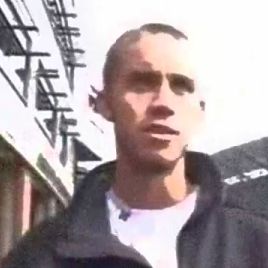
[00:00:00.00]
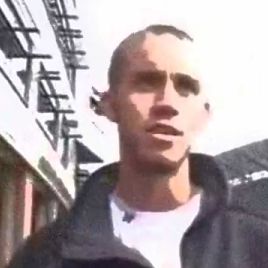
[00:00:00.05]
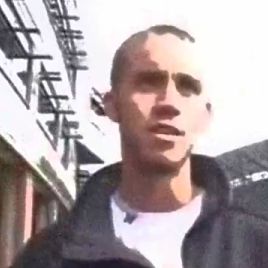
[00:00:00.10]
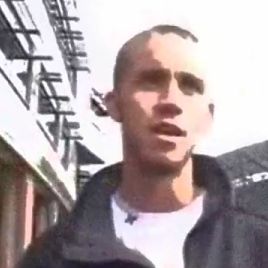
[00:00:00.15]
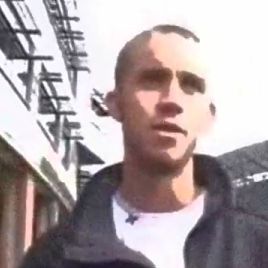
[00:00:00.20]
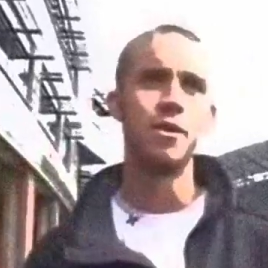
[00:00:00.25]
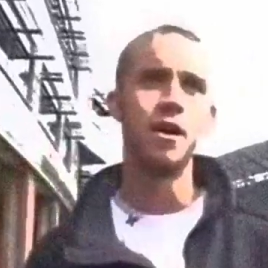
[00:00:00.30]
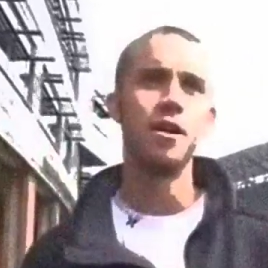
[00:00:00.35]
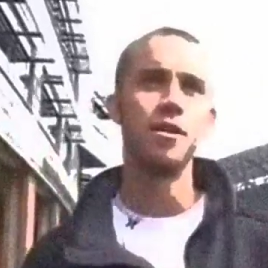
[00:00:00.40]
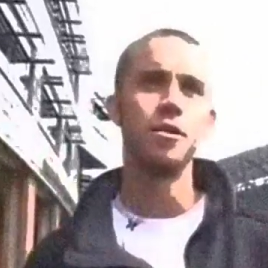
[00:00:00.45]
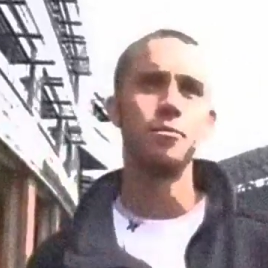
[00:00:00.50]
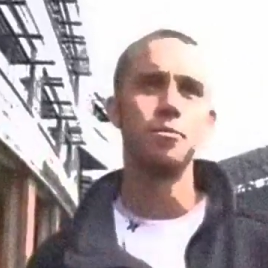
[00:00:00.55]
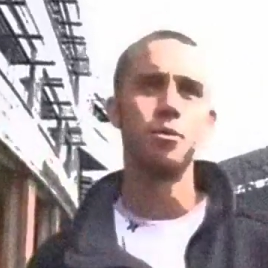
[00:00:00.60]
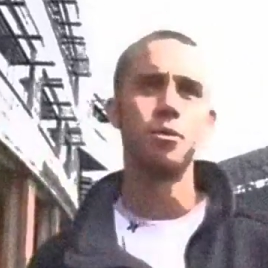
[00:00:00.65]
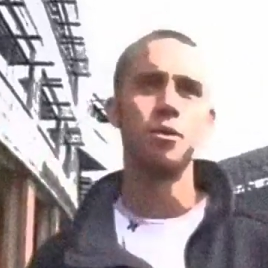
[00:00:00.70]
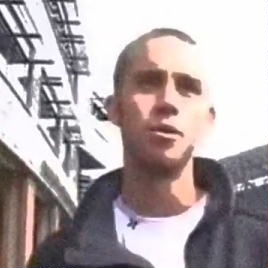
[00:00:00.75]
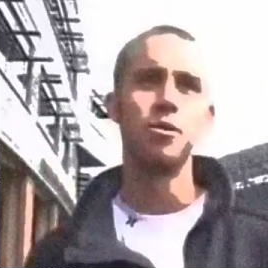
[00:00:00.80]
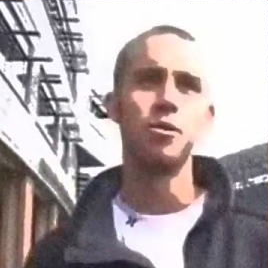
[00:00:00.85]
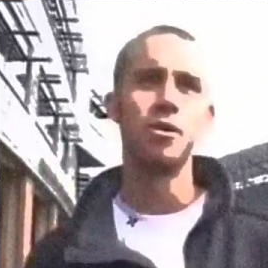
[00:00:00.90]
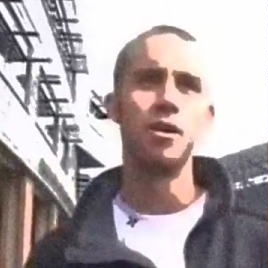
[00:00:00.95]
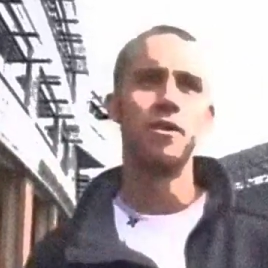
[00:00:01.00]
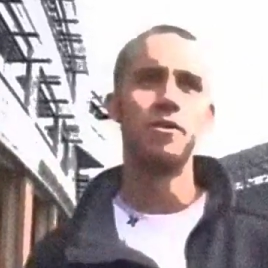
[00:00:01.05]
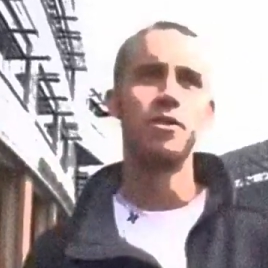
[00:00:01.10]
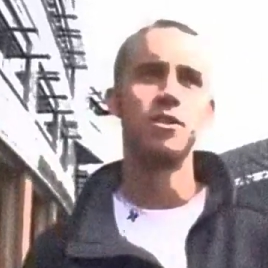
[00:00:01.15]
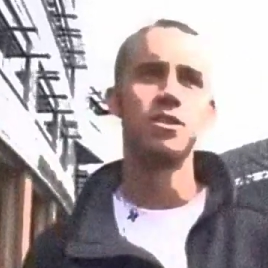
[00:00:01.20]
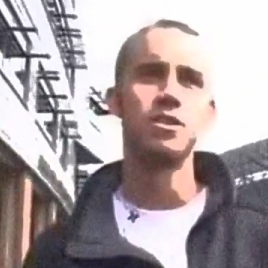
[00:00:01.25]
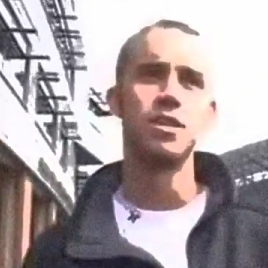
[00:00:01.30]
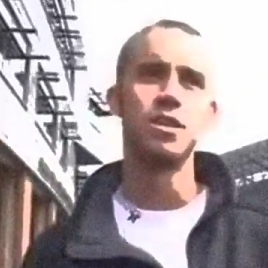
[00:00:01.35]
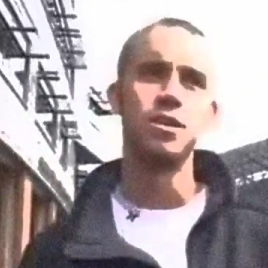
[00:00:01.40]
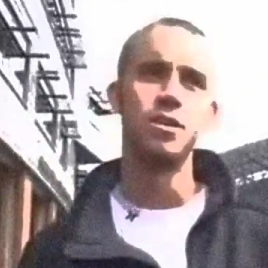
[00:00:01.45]
notes that they write on the board or
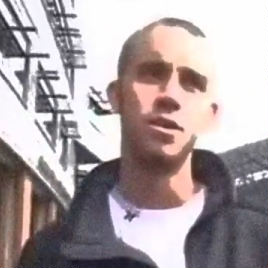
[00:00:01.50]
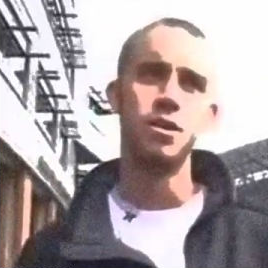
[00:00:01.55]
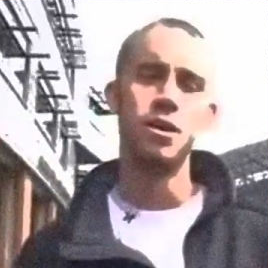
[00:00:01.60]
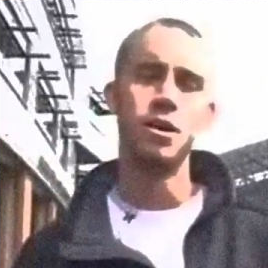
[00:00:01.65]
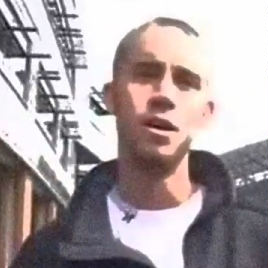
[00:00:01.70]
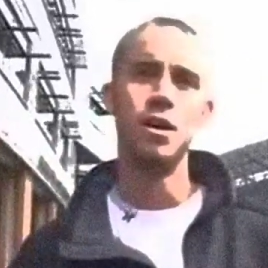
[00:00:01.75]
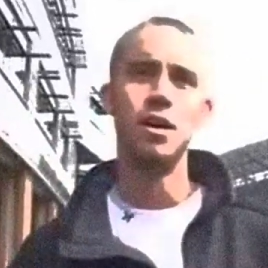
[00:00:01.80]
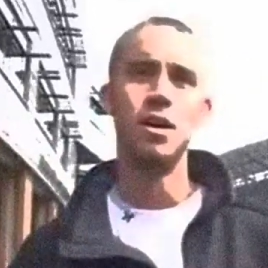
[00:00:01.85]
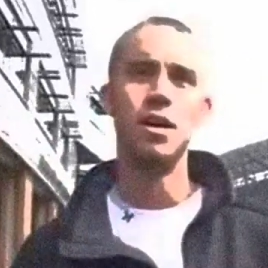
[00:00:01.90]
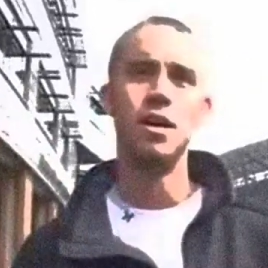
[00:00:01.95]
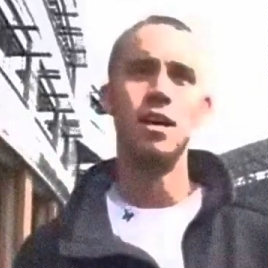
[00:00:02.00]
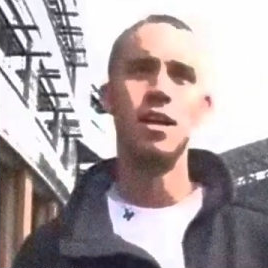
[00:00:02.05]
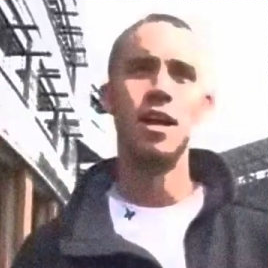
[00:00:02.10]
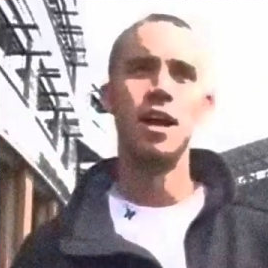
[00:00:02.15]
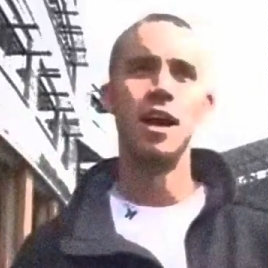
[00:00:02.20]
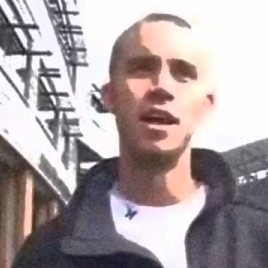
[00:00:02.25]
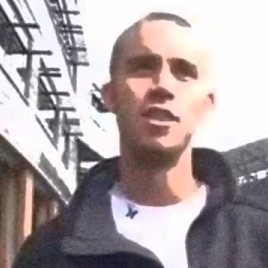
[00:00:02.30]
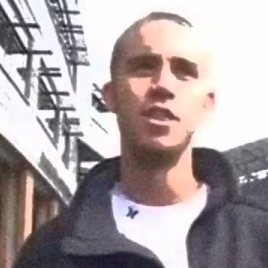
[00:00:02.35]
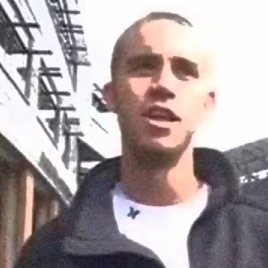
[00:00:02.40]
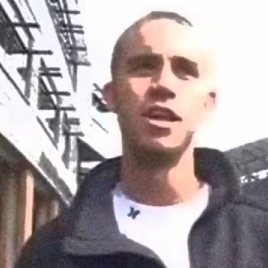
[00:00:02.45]
whatever. So yeah.